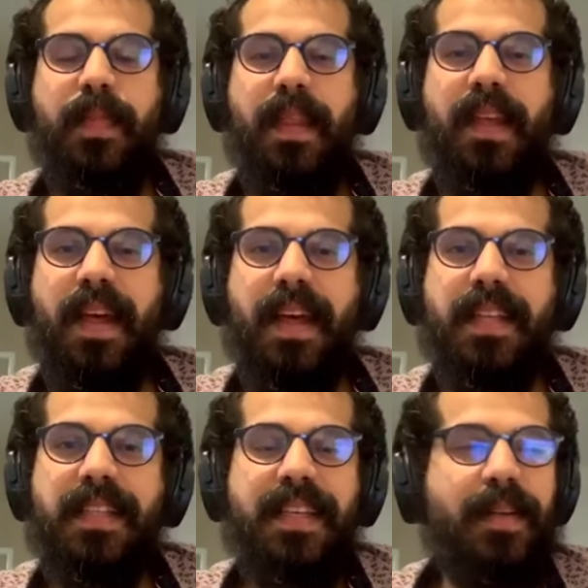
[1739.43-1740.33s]

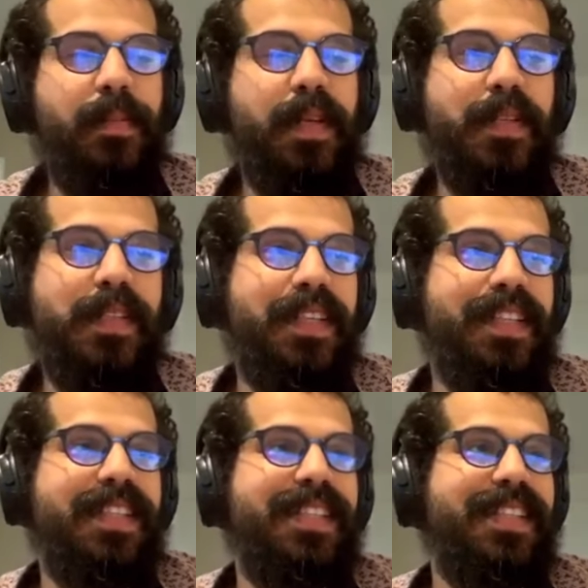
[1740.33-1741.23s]
and uh, because
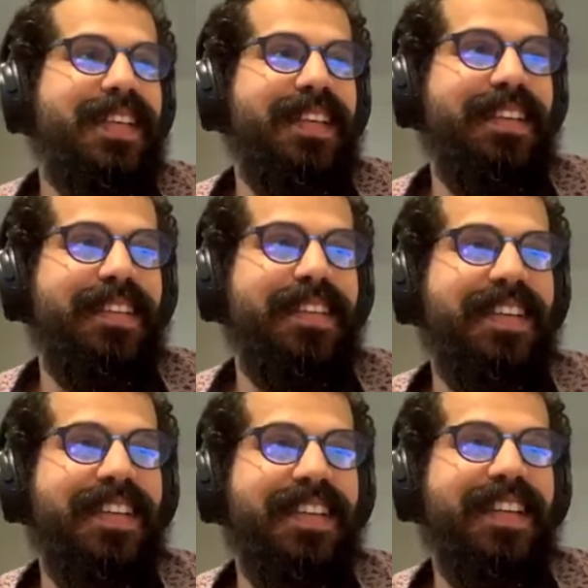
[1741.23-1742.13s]
it's uh,
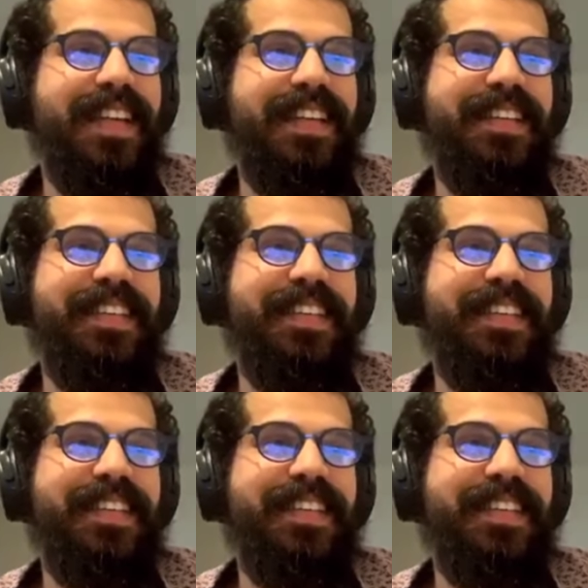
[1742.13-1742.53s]
like